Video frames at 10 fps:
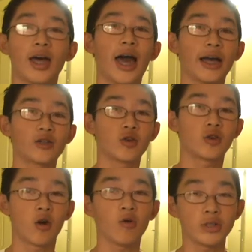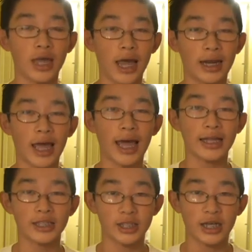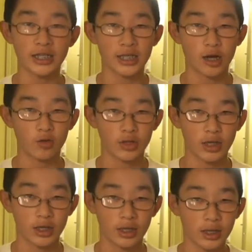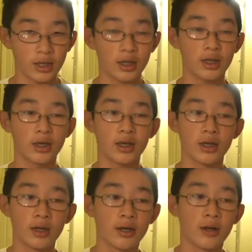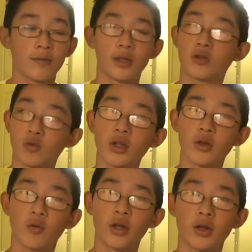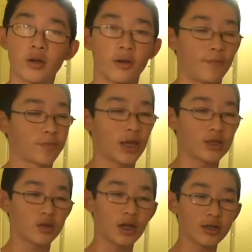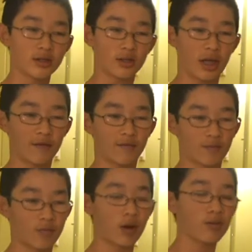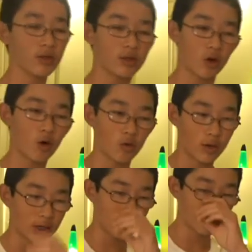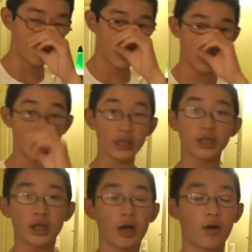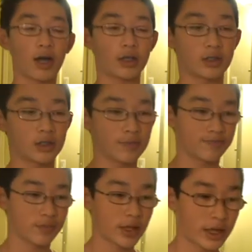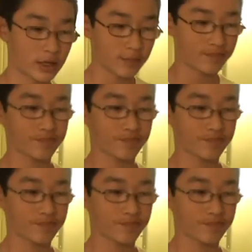the actual GhostHand and ShengShou thing, it's really weird. As you guys have probably know already, ShengShou has like